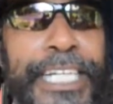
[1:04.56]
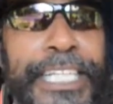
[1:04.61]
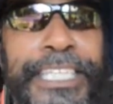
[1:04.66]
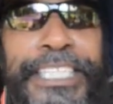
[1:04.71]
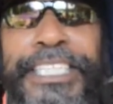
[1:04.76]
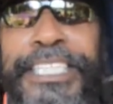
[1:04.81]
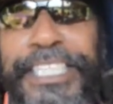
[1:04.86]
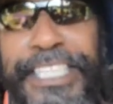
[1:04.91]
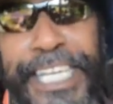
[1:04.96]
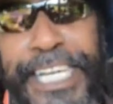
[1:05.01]

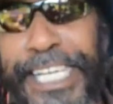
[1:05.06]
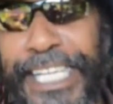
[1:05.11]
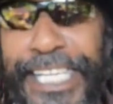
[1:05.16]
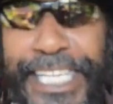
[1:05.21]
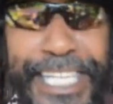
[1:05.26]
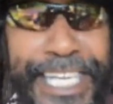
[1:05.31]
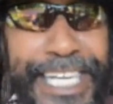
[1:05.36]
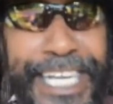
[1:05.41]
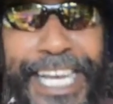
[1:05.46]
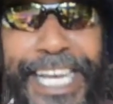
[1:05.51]
City,
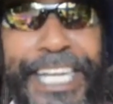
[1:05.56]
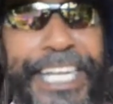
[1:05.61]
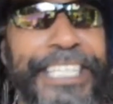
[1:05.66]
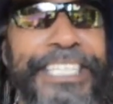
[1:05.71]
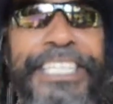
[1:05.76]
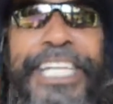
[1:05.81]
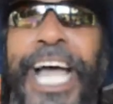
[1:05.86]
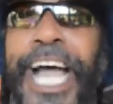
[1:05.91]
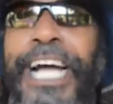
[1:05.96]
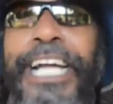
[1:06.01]
and
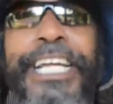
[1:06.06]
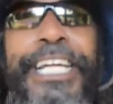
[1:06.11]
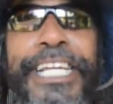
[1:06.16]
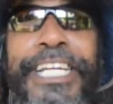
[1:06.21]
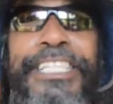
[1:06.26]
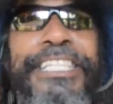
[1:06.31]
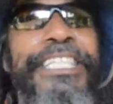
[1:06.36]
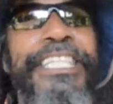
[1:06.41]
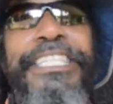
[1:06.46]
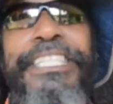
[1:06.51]
the
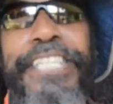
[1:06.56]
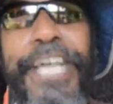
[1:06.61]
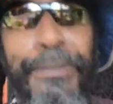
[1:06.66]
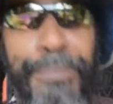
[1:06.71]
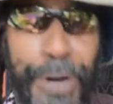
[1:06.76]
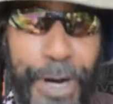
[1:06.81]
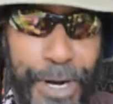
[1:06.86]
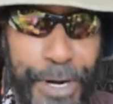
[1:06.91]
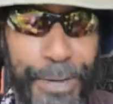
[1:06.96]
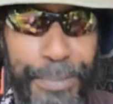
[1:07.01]
chocolate is the
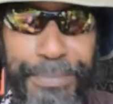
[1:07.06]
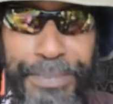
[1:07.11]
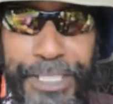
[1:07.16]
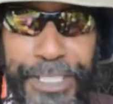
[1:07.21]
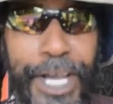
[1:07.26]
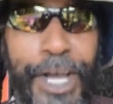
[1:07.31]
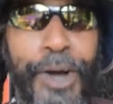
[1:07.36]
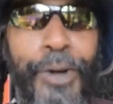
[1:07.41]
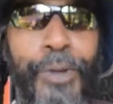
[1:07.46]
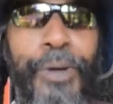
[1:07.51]

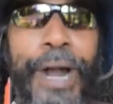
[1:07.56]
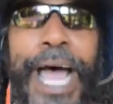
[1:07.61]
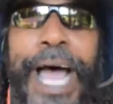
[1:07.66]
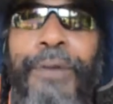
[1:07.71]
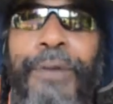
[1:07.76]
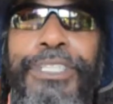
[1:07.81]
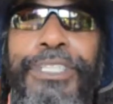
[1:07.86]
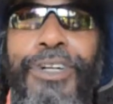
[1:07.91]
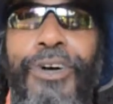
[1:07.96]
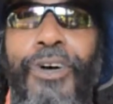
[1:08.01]
suburbs. When
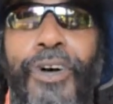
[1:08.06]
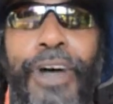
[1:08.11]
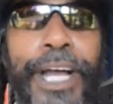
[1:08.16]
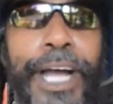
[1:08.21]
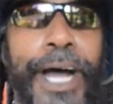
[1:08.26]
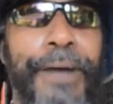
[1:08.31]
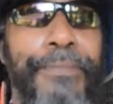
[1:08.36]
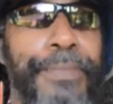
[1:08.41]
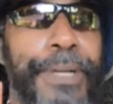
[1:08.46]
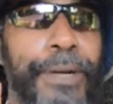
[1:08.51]
I was
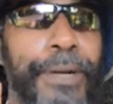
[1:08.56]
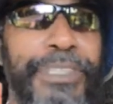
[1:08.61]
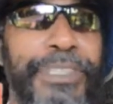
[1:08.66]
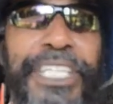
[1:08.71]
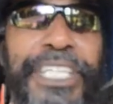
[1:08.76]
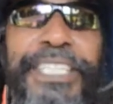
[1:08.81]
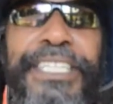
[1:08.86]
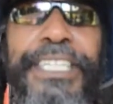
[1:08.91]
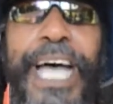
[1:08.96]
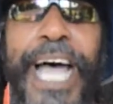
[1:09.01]
growing up, it
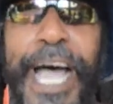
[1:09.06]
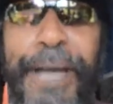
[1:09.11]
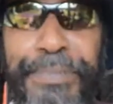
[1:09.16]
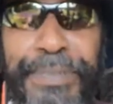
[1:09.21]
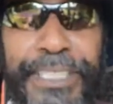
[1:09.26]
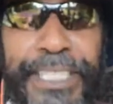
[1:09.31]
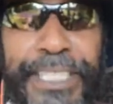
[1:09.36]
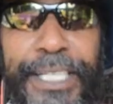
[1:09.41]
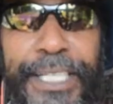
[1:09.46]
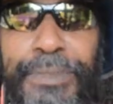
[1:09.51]
was just the
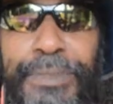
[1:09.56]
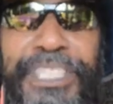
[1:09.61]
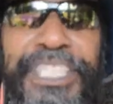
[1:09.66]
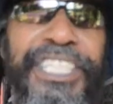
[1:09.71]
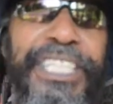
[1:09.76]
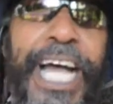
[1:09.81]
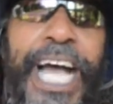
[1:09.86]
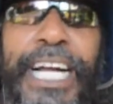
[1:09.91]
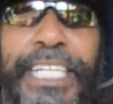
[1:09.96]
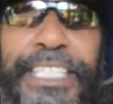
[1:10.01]
opposite. It was
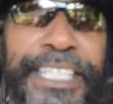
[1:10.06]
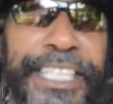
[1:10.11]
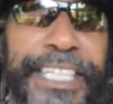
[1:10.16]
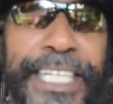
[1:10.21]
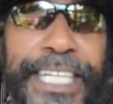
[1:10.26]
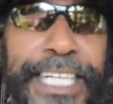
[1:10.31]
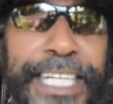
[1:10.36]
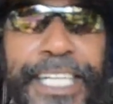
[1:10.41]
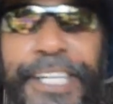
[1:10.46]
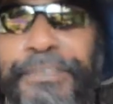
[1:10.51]
Chocolate
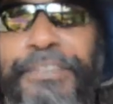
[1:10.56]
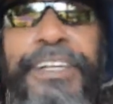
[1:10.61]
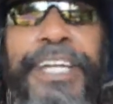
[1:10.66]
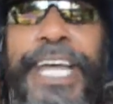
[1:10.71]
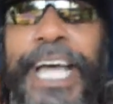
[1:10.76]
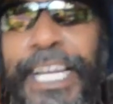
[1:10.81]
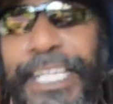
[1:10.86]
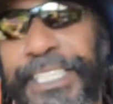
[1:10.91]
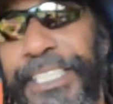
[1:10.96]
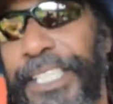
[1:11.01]
City and the
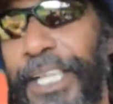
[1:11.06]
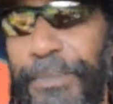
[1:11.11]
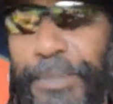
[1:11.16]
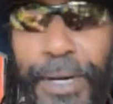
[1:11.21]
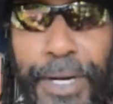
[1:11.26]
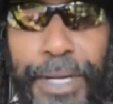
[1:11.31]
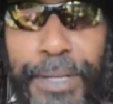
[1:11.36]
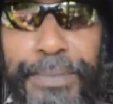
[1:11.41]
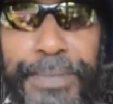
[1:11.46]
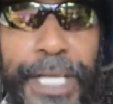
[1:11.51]
vanilla
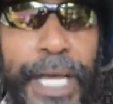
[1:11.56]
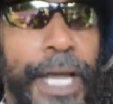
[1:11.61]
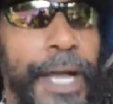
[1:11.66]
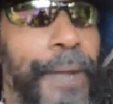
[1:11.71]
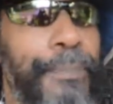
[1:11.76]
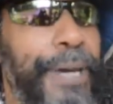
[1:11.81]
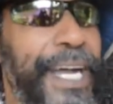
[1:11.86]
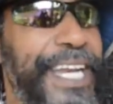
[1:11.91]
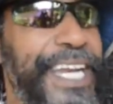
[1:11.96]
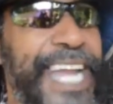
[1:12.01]
suburbs.
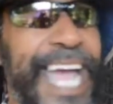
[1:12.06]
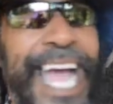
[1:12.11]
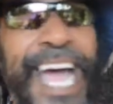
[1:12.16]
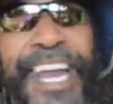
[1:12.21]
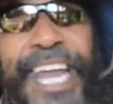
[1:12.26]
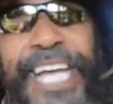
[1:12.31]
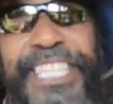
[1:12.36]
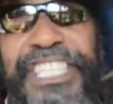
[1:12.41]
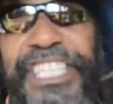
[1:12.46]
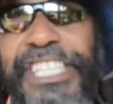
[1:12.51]
But
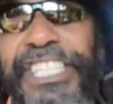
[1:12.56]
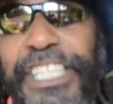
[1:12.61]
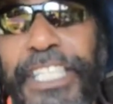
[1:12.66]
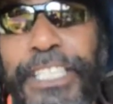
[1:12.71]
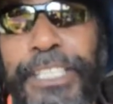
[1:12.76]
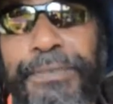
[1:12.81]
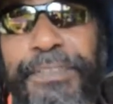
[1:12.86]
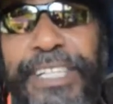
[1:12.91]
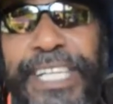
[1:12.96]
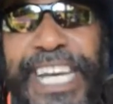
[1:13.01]
now that
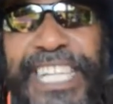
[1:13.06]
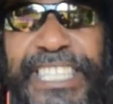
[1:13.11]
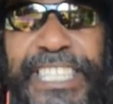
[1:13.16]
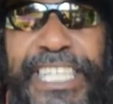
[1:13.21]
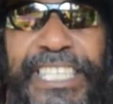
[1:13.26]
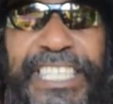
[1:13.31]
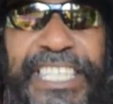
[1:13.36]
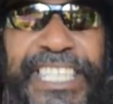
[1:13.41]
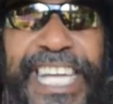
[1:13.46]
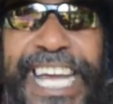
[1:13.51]
gentrification
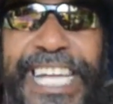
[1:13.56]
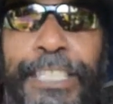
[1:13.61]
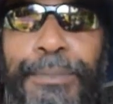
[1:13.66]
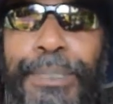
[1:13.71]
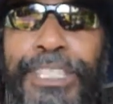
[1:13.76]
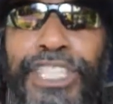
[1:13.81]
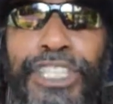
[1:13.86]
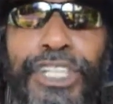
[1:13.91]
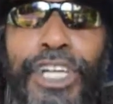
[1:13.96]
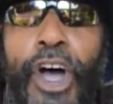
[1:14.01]
has changed,
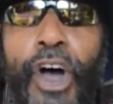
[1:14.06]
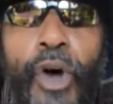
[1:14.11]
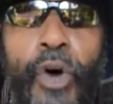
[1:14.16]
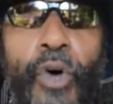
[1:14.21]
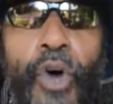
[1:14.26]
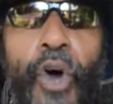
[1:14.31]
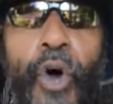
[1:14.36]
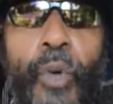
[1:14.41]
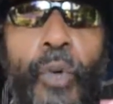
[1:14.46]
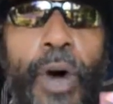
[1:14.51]
but you
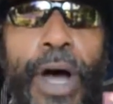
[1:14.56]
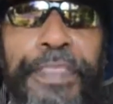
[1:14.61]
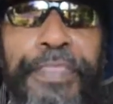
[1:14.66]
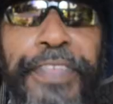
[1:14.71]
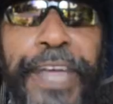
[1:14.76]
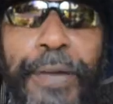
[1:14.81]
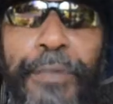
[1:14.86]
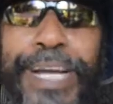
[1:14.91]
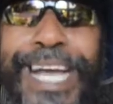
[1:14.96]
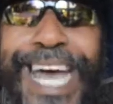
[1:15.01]
know, one
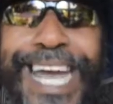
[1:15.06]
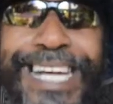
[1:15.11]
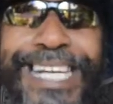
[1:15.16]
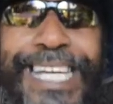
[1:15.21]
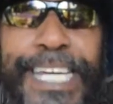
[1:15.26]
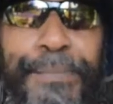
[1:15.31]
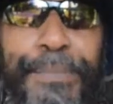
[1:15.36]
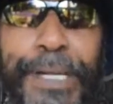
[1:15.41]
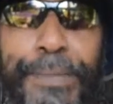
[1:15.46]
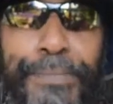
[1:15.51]
thing we got to
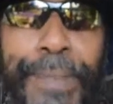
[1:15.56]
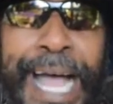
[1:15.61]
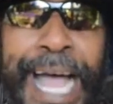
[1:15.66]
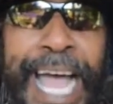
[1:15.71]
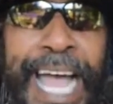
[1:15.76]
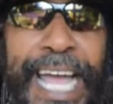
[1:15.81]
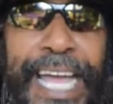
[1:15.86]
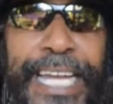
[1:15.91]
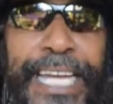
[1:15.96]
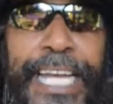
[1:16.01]
keep in
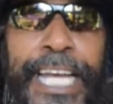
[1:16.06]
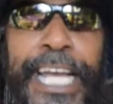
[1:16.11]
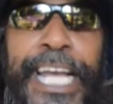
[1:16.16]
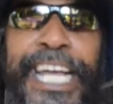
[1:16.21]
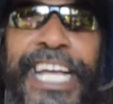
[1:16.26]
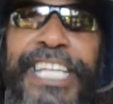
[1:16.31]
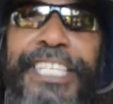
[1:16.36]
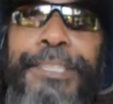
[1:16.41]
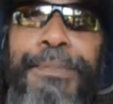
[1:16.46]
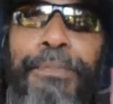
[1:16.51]
mind,
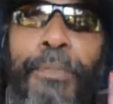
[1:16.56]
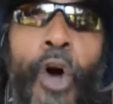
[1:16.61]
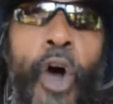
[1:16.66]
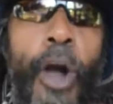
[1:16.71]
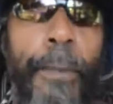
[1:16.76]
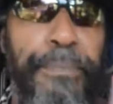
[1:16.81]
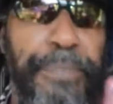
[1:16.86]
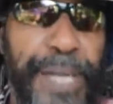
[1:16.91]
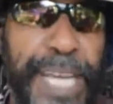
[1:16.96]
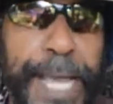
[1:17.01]
it's
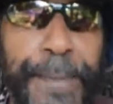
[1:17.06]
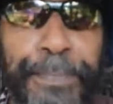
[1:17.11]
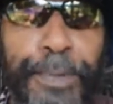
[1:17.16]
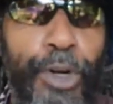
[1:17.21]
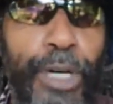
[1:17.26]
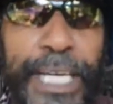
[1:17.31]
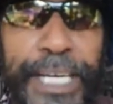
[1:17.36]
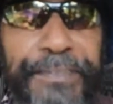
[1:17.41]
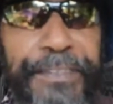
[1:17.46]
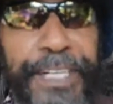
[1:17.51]
more
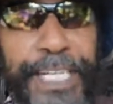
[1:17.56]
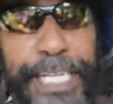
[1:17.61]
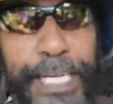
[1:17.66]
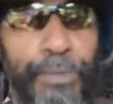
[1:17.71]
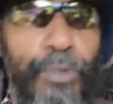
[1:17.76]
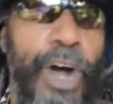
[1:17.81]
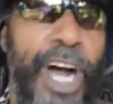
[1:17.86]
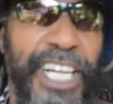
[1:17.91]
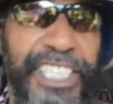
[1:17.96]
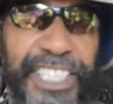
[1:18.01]
people living
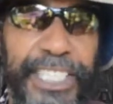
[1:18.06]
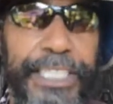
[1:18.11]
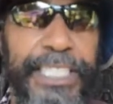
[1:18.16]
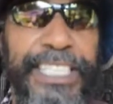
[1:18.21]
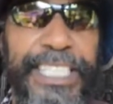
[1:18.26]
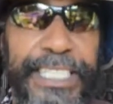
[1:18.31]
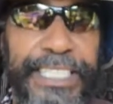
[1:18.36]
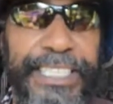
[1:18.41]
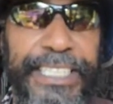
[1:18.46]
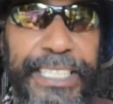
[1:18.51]
in
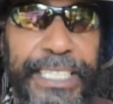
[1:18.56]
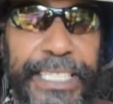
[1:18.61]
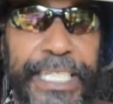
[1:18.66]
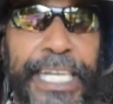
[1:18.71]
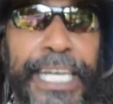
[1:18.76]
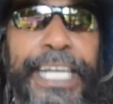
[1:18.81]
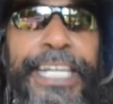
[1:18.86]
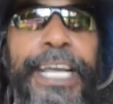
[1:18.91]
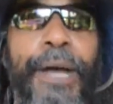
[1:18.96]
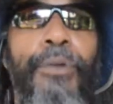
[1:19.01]
Washington, D.C.
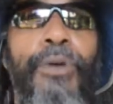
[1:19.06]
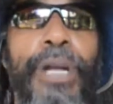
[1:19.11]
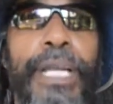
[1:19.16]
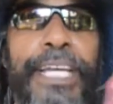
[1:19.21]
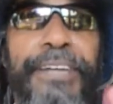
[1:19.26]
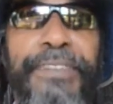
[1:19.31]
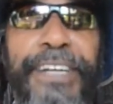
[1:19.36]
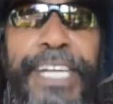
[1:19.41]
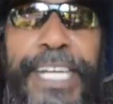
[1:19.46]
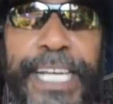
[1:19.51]
than were
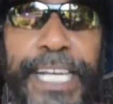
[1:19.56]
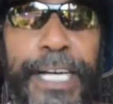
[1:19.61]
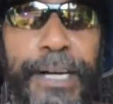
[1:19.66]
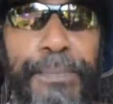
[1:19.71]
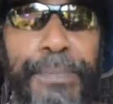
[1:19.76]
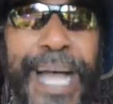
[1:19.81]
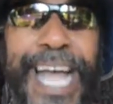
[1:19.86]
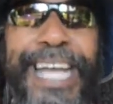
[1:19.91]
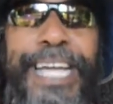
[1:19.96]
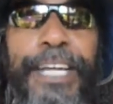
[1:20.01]
living here
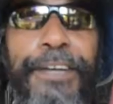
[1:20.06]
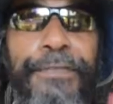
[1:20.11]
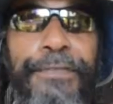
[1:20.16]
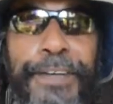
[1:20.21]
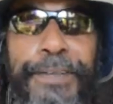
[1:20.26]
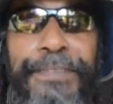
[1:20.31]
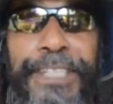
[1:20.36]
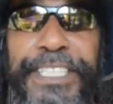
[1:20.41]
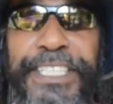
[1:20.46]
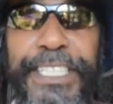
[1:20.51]
back in the
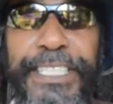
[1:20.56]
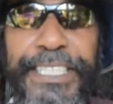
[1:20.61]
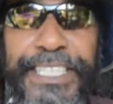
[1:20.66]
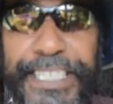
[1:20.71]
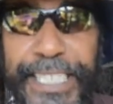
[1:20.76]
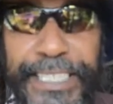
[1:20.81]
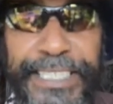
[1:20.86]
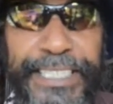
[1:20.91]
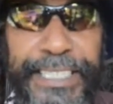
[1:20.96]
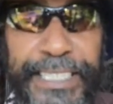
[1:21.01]
50s and
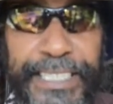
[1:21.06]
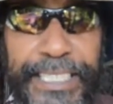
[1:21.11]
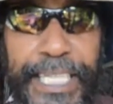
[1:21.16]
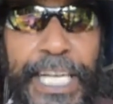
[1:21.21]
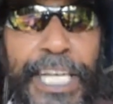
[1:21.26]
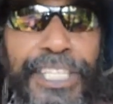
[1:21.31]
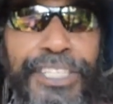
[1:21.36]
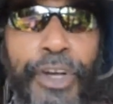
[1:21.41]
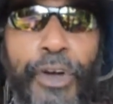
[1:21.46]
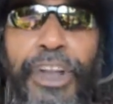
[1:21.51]
60s.